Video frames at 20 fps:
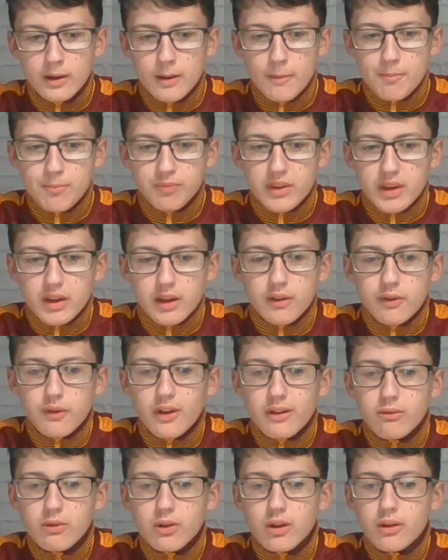if it were
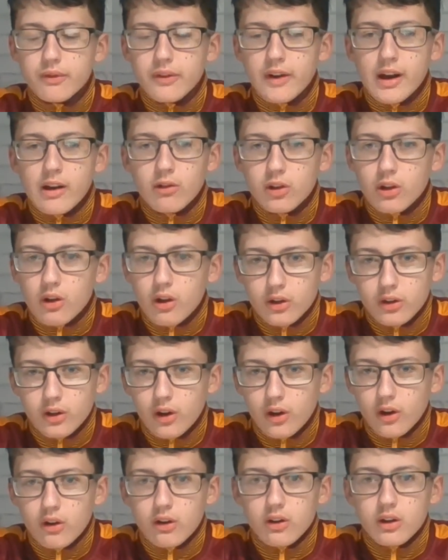foul or not,
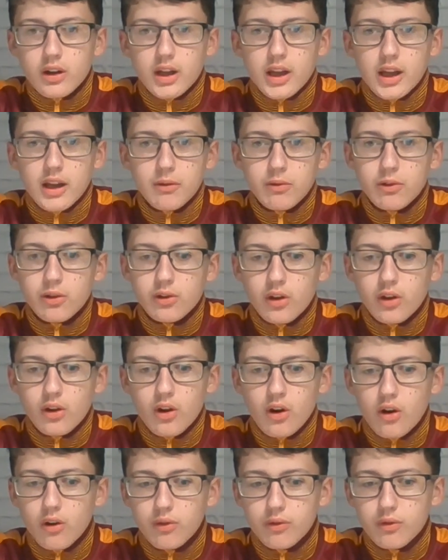it was an
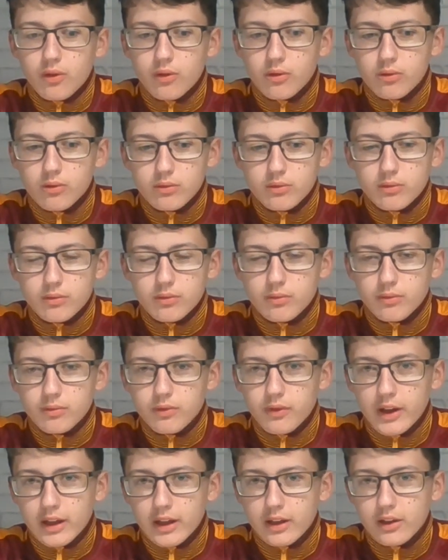awful thing
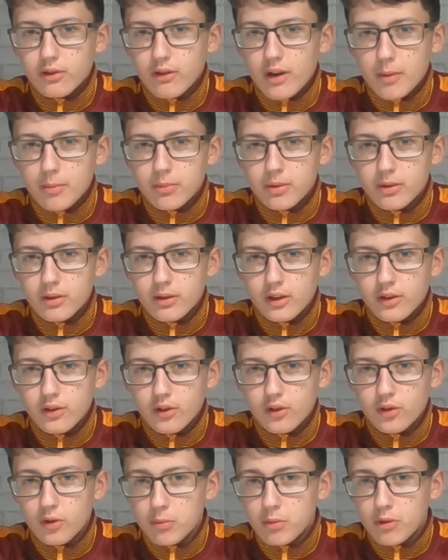to happen. It's a double
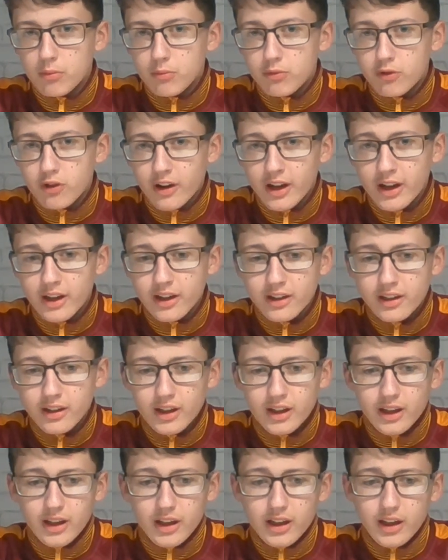break. He